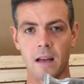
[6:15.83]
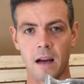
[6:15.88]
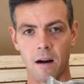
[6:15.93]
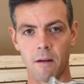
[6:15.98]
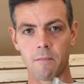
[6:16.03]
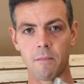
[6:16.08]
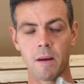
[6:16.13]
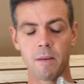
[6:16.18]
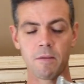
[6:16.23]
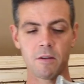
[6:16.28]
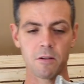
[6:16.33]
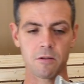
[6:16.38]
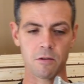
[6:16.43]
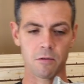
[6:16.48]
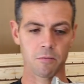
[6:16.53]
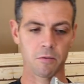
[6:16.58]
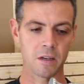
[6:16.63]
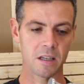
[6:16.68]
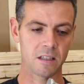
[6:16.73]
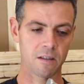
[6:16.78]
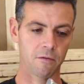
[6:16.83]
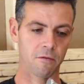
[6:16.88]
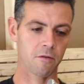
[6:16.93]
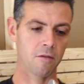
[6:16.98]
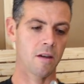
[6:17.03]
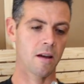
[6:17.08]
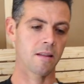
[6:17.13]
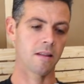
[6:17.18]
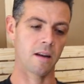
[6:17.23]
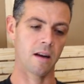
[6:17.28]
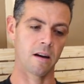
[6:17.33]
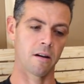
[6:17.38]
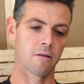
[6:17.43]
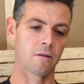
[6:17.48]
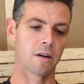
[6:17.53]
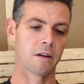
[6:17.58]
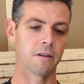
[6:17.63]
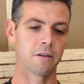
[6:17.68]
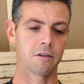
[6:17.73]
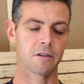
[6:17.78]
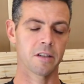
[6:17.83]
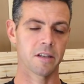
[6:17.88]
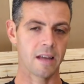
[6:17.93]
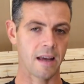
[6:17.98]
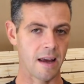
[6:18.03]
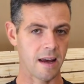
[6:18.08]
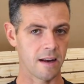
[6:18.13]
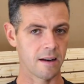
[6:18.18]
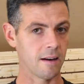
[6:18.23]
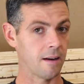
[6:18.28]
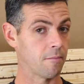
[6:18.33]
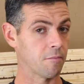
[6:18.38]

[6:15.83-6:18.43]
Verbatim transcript: Now, maybe there's a reason for that that I don't understand.